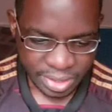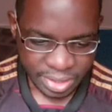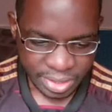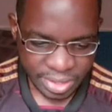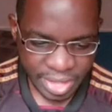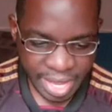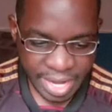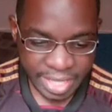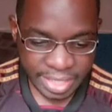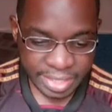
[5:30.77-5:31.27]

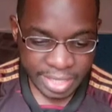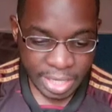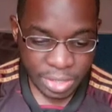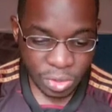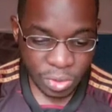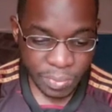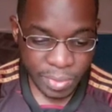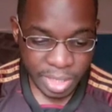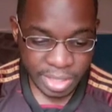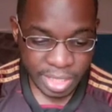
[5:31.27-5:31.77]
Then he said
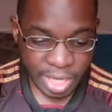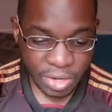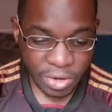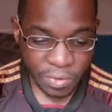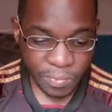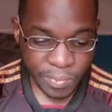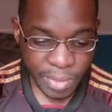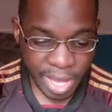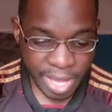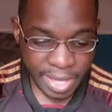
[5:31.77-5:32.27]
to me, Son
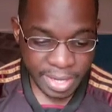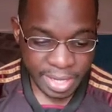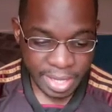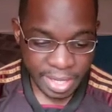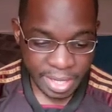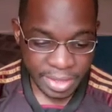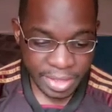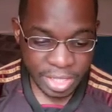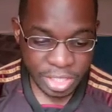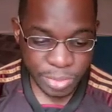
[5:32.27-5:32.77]
of man,
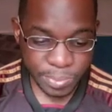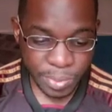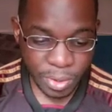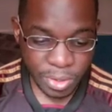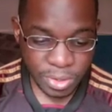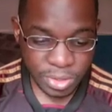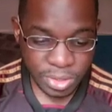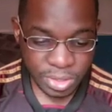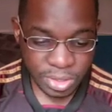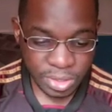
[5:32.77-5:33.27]
these
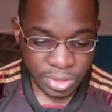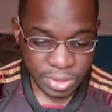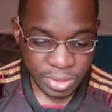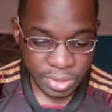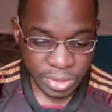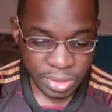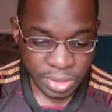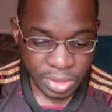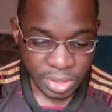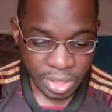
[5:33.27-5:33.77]
bones
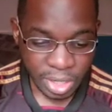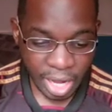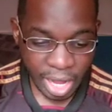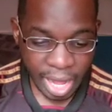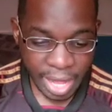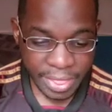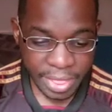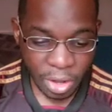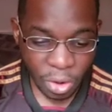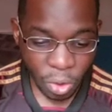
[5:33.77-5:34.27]

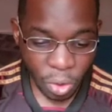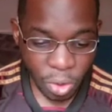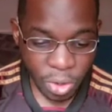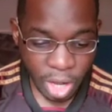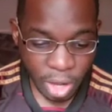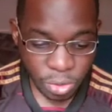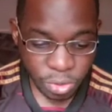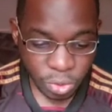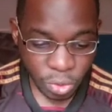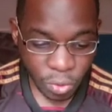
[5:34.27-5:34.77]
are the whole
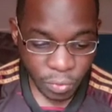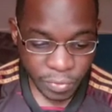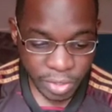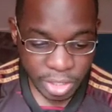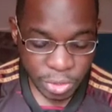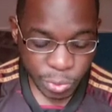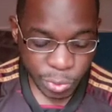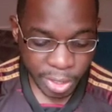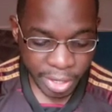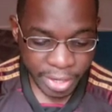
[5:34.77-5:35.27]
house of
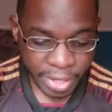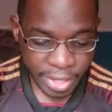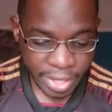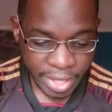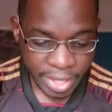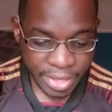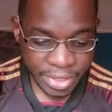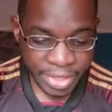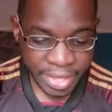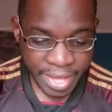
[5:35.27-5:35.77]
Israel.
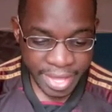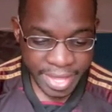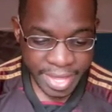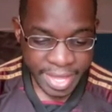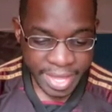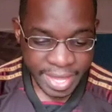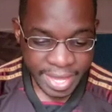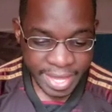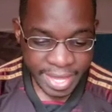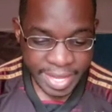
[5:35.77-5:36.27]

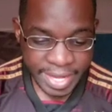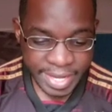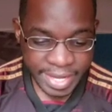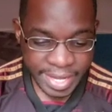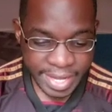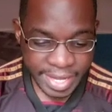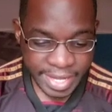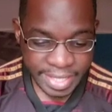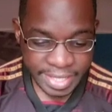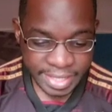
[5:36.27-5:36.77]
They
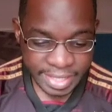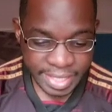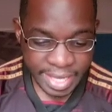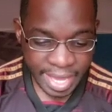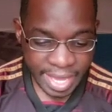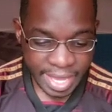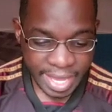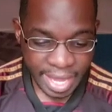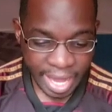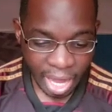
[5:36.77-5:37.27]
indeed
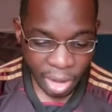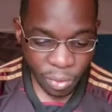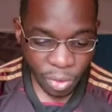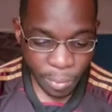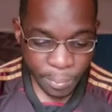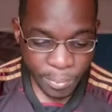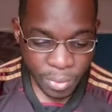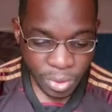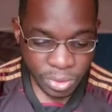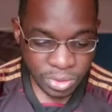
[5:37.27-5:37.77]
say,
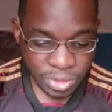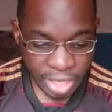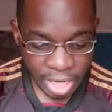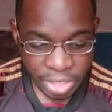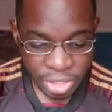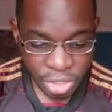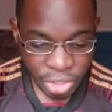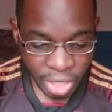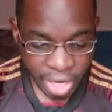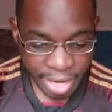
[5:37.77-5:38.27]
Our bones
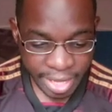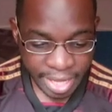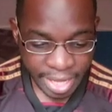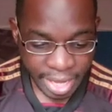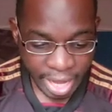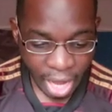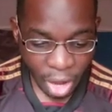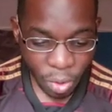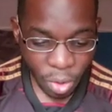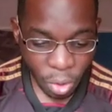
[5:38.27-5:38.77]
are dry,
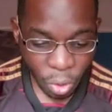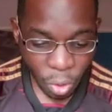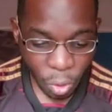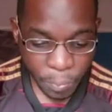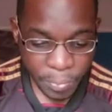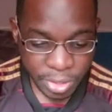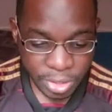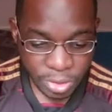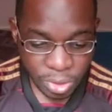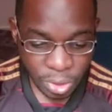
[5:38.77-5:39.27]
our
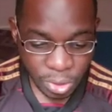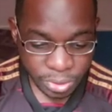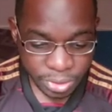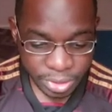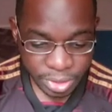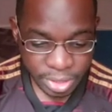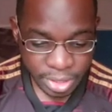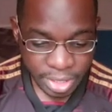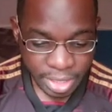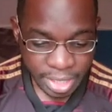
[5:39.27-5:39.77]
hope is
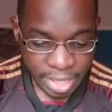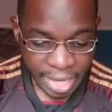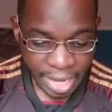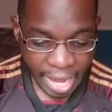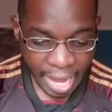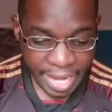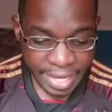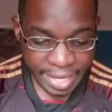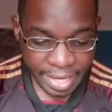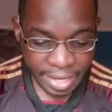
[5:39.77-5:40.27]
lost,
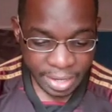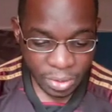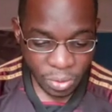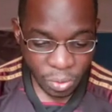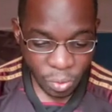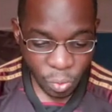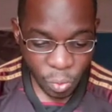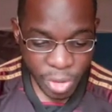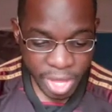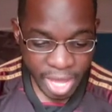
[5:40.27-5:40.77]
and
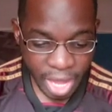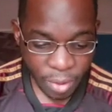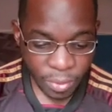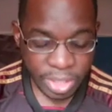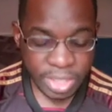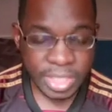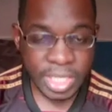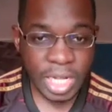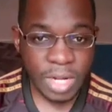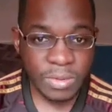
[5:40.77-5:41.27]
we
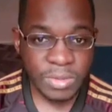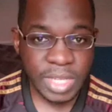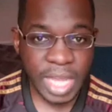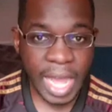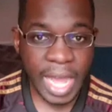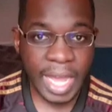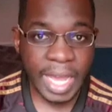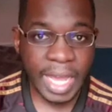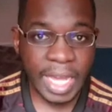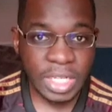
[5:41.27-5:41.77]
ourselves
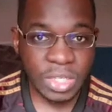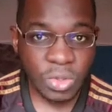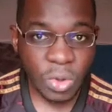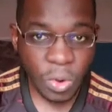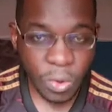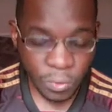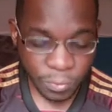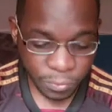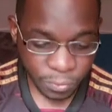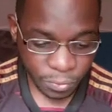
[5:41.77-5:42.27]
are cut
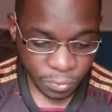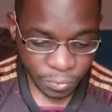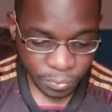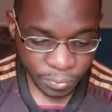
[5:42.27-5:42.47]
off.